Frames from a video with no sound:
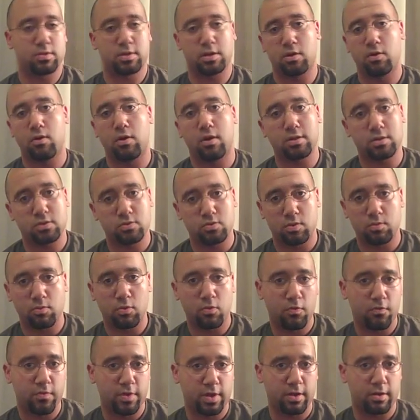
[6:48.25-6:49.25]
go out to a
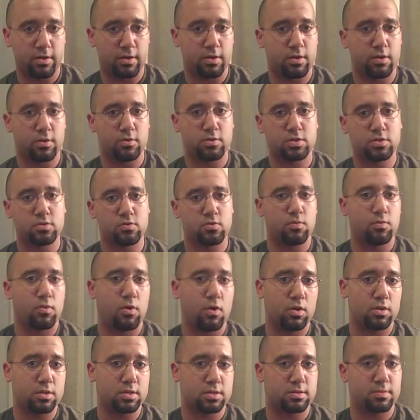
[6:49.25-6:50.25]
movie or to go to a
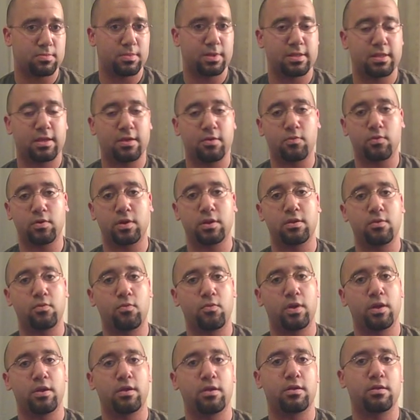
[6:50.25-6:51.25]
mall or something like that. We're gonna
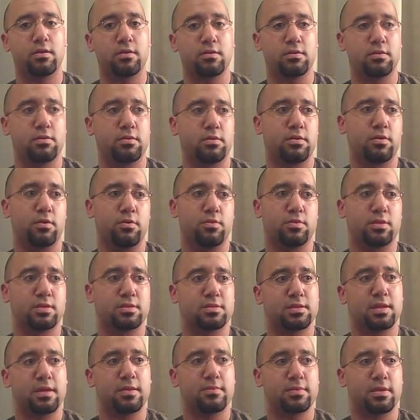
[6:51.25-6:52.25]
wear the
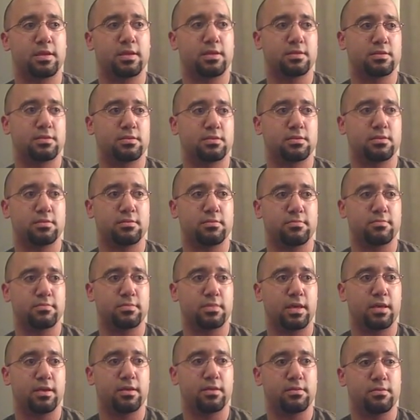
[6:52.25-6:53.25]
same things
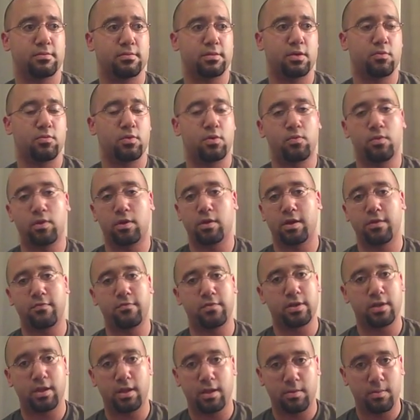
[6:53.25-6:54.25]
that we wear
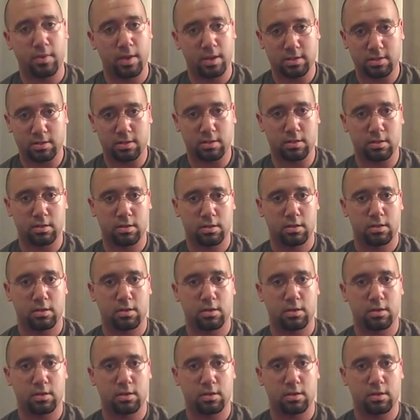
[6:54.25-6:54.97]
every day basically.